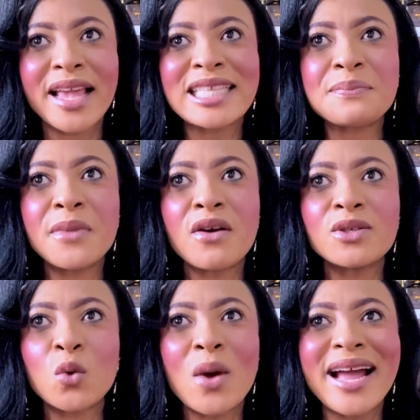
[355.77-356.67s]
It
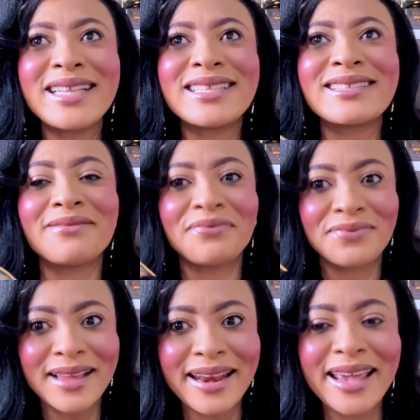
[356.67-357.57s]
smells quite
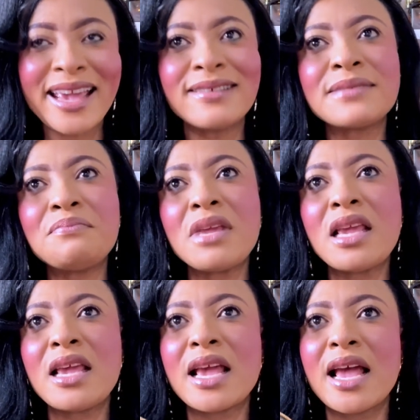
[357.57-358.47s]
synthetic. It gives
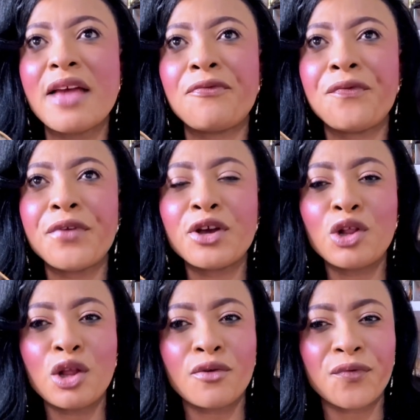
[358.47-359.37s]
me a
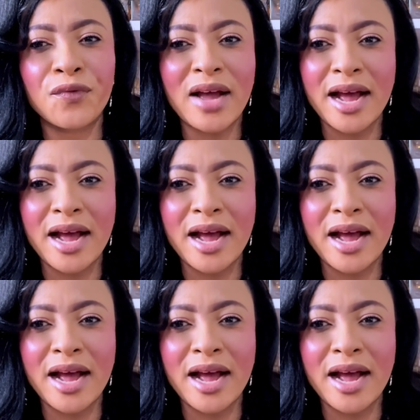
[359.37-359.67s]
feel of